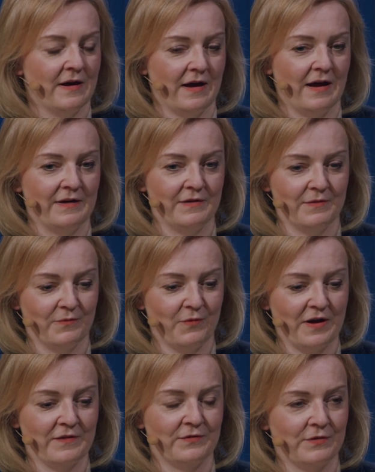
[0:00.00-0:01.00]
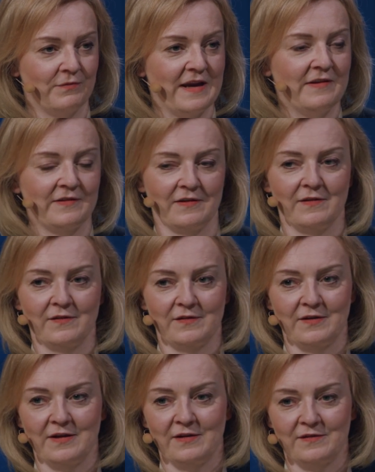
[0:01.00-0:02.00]
And one of the reasons
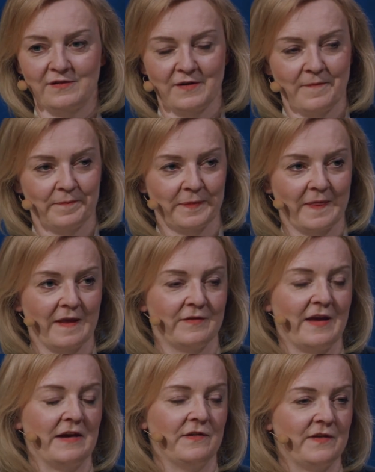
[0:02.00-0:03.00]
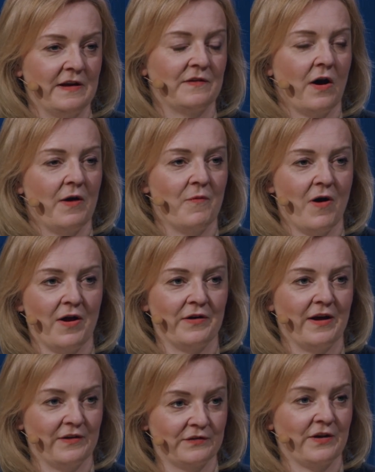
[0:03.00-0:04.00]
that they see Taiwan
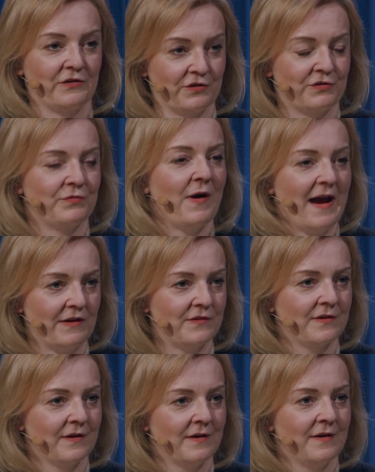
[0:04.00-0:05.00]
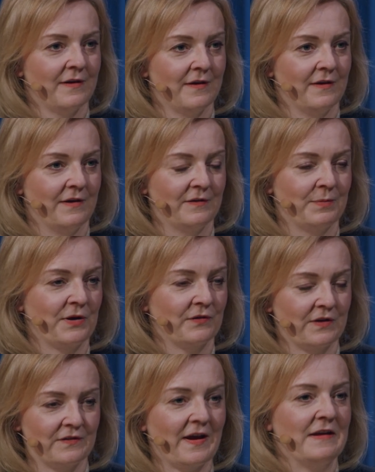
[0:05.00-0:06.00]
as such a threat is because
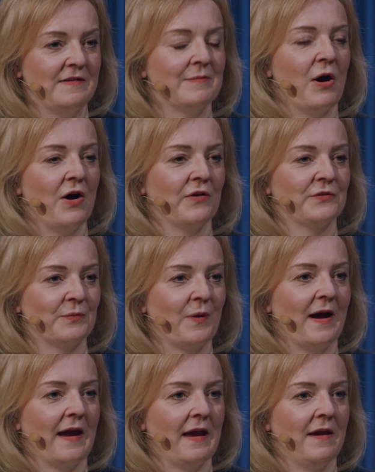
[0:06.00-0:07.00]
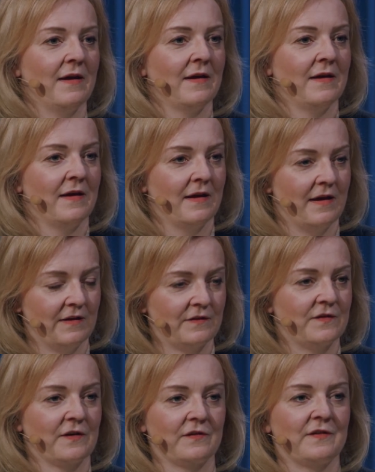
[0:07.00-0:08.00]
it's 80 miles away, it's
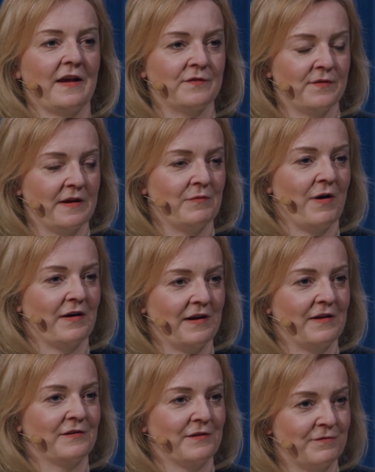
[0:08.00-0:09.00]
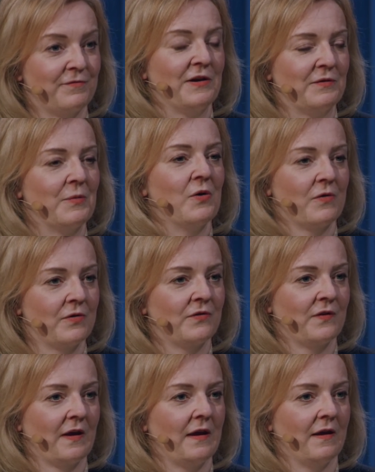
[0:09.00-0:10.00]
successfully running as a free
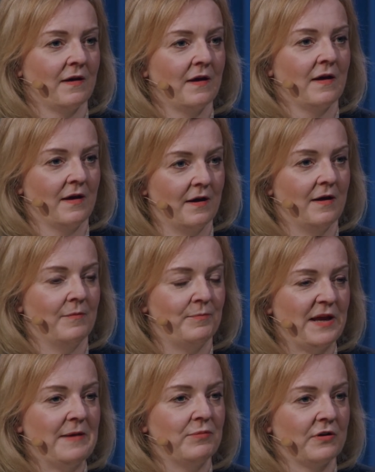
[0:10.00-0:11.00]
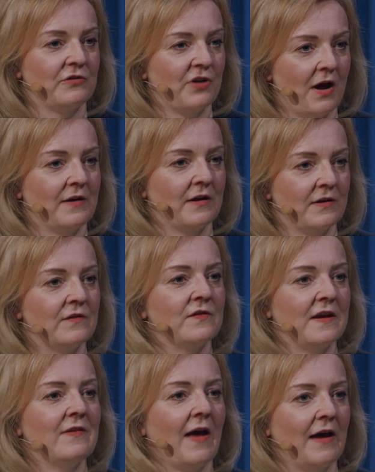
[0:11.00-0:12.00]
democracy, and people in China can
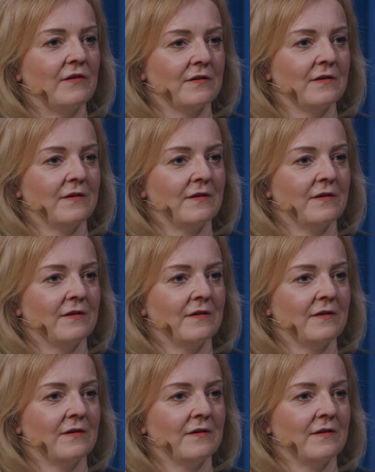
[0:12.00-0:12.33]
see that.